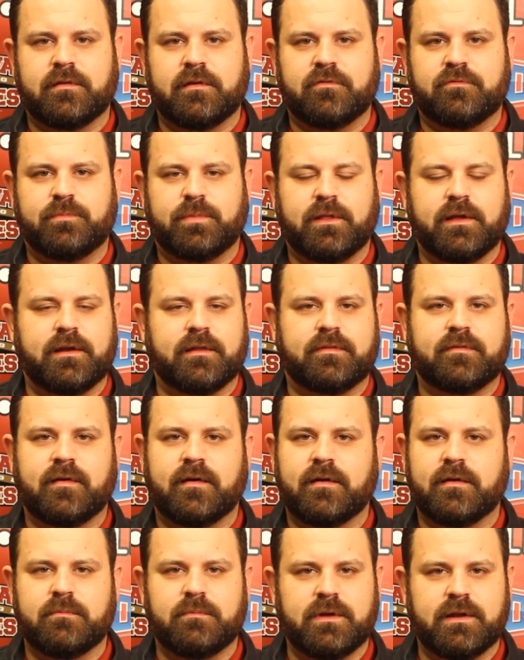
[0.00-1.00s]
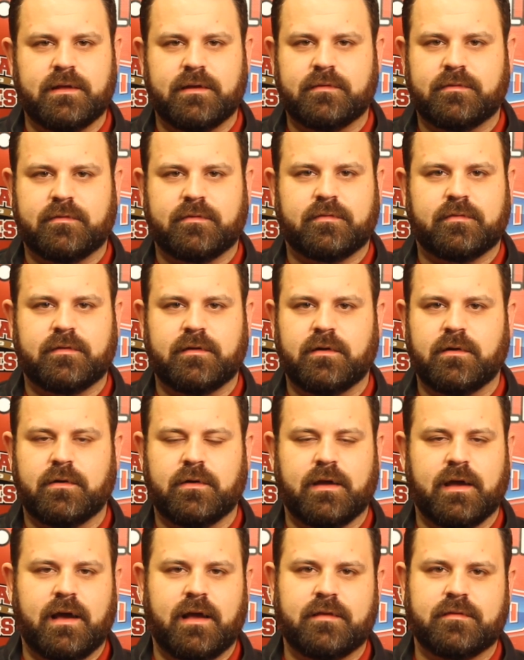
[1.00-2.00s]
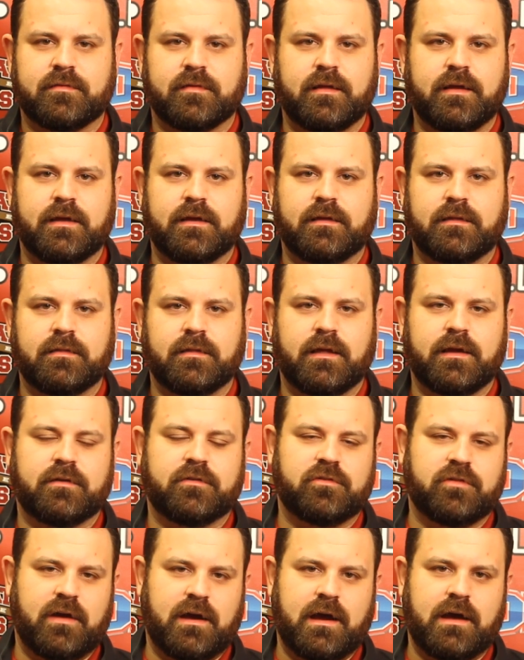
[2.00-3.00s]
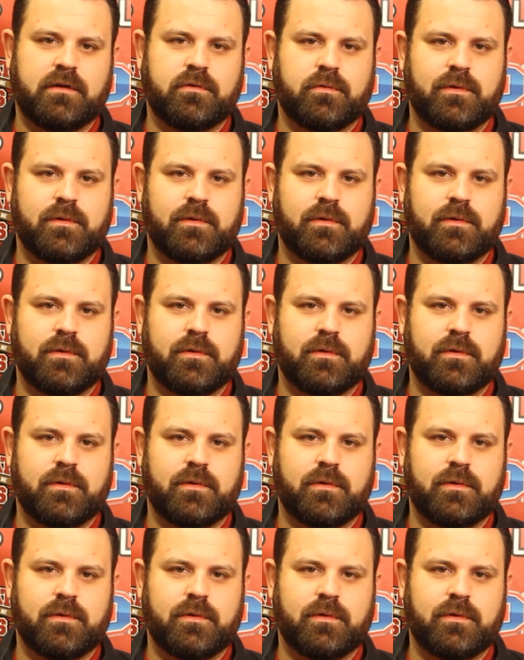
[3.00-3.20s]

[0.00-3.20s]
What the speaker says: that have played a ton of minutes, guys like Shad,